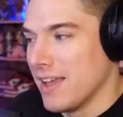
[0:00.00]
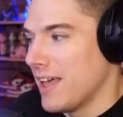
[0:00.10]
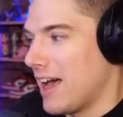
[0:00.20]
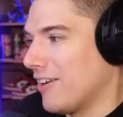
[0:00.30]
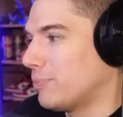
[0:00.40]

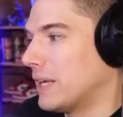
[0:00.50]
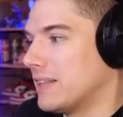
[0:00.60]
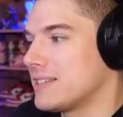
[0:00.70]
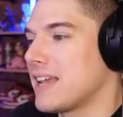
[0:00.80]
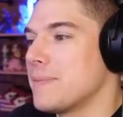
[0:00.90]
I've played
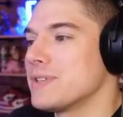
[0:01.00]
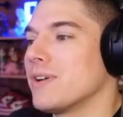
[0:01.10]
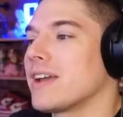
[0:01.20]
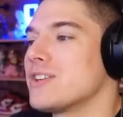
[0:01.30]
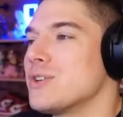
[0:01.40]
this game as
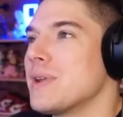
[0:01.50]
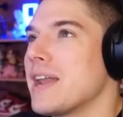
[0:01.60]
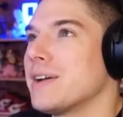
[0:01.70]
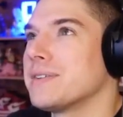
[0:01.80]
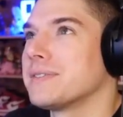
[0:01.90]
long as you
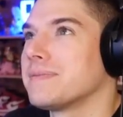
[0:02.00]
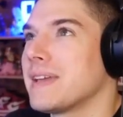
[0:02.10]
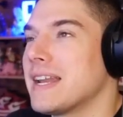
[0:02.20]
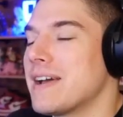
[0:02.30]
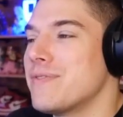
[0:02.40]
Nano,
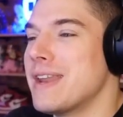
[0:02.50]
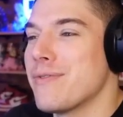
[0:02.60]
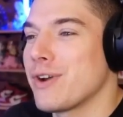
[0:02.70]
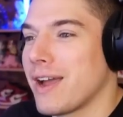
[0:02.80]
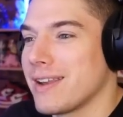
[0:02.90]
and I've
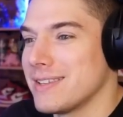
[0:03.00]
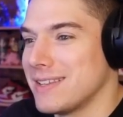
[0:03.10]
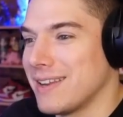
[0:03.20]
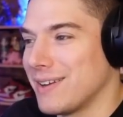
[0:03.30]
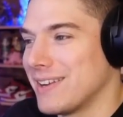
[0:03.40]
never gotten a
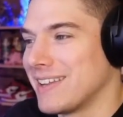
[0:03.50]
Xeno.